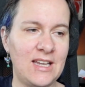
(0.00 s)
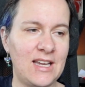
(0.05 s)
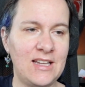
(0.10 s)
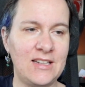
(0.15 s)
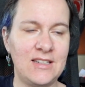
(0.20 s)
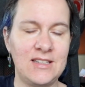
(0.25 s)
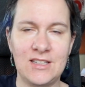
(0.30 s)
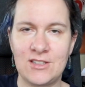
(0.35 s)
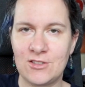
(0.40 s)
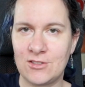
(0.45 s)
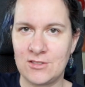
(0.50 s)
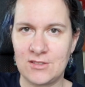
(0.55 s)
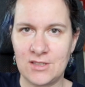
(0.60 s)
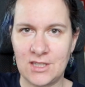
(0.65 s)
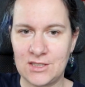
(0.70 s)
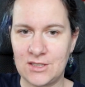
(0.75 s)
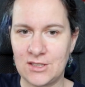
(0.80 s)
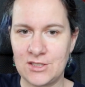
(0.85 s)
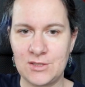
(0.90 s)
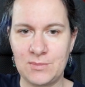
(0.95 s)
and the
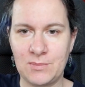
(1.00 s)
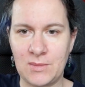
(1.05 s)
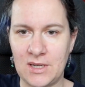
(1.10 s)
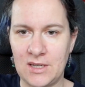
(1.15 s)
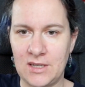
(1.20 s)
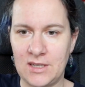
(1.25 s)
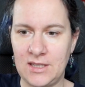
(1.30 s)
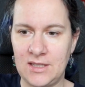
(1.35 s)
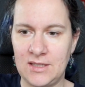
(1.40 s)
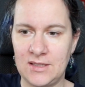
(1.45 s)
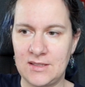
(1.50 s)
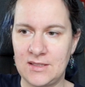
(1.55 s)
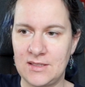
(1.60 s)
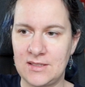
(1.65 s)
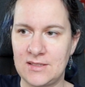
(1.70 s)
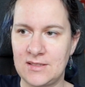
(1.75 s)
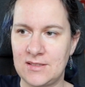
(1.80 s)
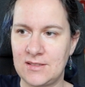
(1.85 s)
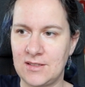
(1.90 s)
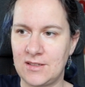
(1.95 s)
contractors might
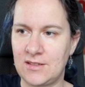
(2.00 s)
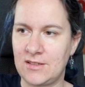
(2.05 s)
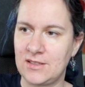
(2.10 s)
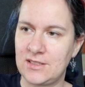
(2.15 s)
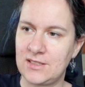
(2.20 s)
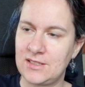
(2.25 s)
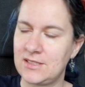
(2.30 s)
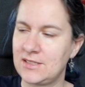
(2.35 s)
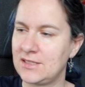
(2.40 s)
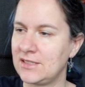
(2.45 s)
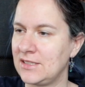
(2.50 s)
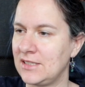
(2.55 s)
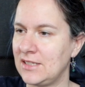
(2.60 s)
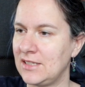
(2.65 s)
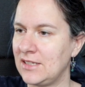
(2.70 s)
start,